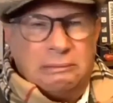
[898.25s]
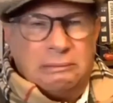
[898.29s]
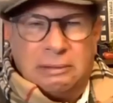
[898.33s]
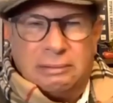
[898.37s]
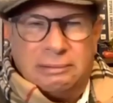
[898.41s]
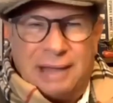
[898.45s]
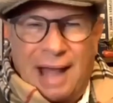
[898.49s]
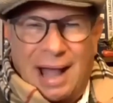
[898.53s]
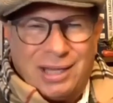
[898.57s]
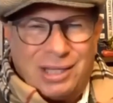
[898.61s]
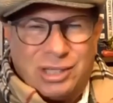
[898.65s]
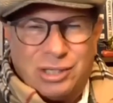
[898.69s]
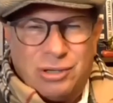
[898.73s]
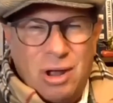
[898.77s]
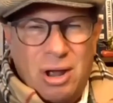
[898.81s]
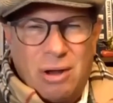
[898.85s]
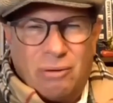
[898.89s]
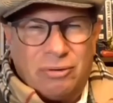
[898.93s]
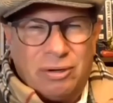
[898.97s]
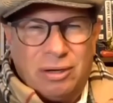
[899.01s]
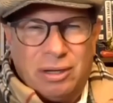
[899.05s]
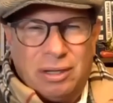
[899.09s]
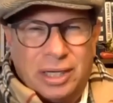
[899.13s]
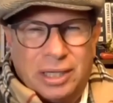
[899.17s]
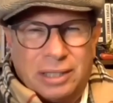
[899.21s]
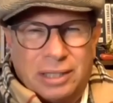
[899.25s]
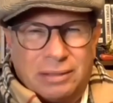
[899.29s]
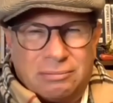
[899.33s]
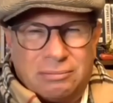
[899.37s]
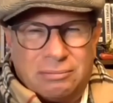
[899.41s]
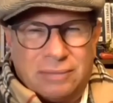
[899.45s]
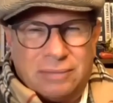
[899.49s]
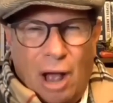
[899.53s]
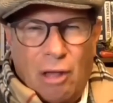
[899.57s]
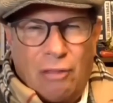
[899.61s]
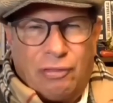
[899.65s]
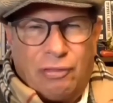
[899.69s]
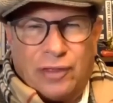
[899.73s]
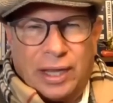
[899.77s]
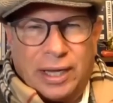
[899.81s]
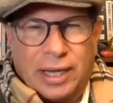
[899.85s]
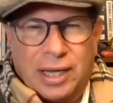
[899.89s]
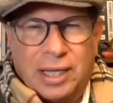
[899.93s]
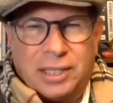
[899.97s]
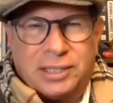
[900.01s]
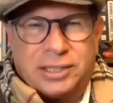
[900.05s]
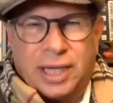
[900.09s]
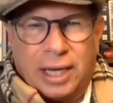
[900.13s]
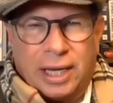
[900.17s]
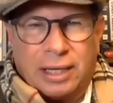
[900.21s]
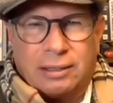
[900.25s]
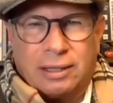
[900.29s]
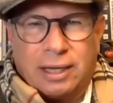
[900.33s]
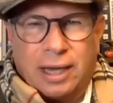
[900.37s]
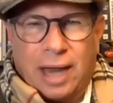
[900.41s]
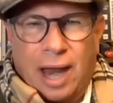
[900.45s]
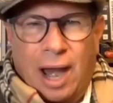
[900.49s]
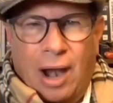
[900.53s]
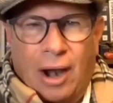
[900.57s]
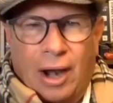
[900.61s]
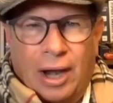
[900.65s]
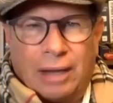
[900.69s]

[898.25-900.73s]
That's not really healthy, is it, Gary?